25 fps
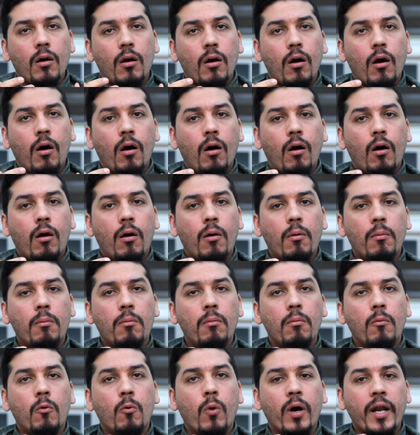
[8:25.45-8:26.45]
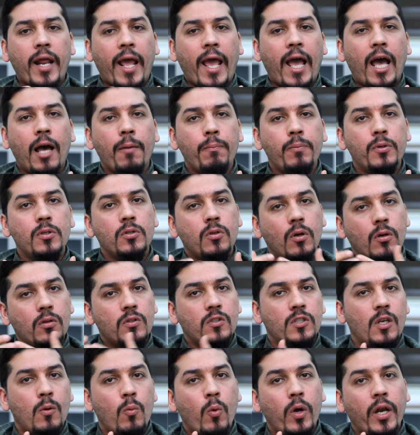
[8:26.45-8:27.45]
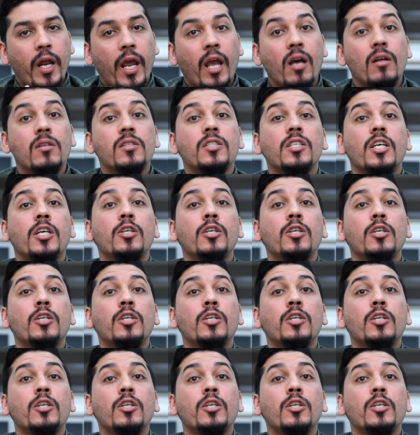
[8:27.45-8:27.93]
what happened on someone else